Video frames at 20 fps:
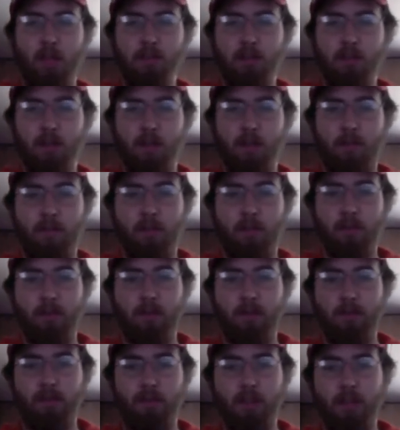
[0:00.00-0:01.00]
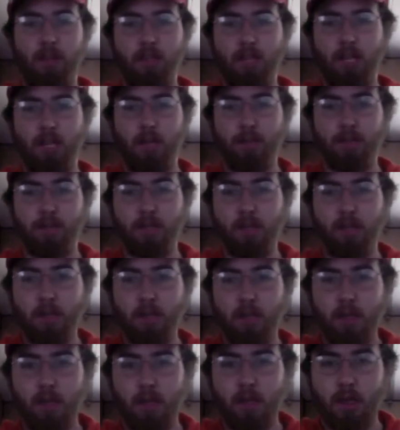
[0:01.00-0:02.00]
my favorite fighting types,
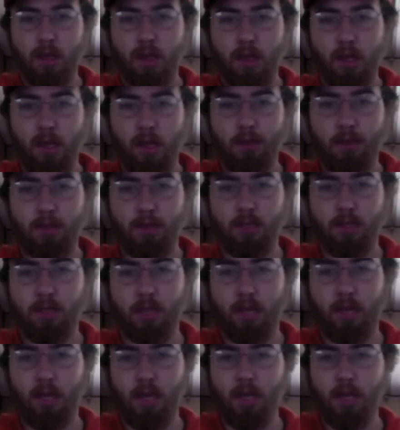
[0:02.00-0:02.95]
used to this day,